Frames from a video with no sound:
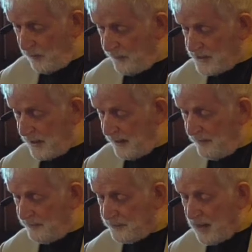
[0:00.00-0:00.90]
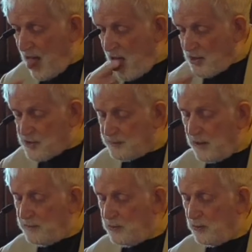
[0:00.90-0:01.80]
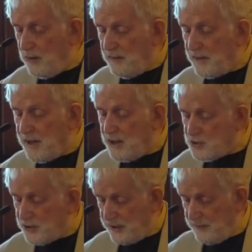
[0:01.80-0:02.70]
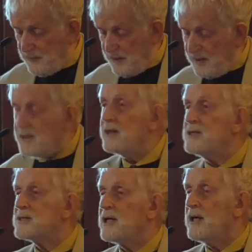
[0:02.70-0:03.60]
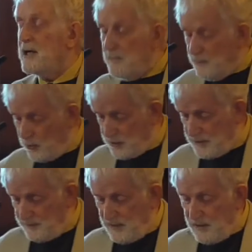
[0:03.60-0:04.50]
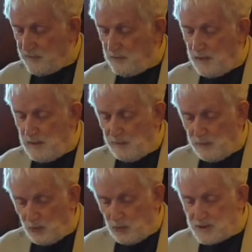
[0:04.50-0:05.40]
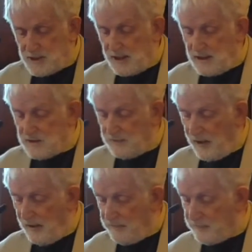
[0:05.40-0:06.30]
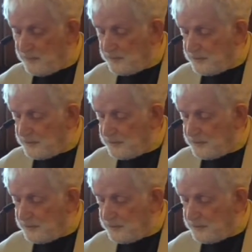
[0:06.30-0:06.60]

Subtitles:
all of the time. So the country needs input from people from all sides of life.